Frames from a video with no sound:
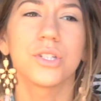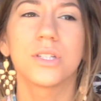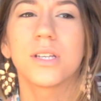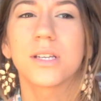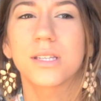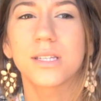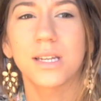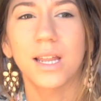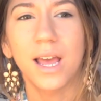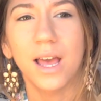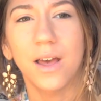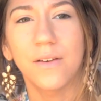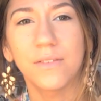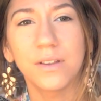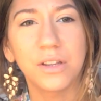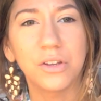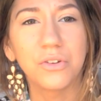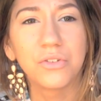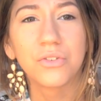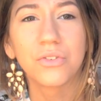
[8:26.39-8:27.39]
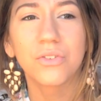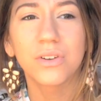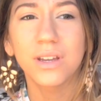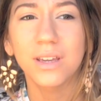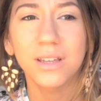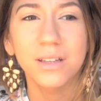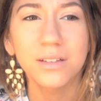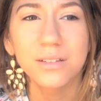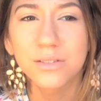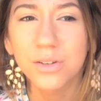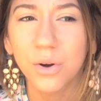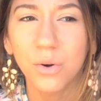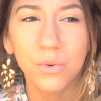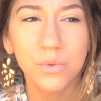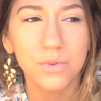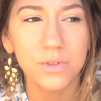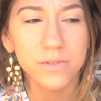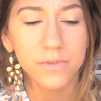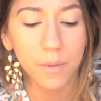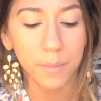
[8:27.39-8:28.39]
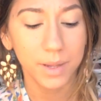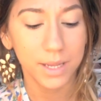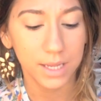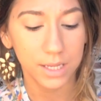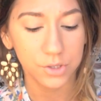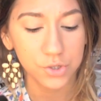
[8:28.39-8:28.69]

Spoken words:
It doesn't have any green tones from it.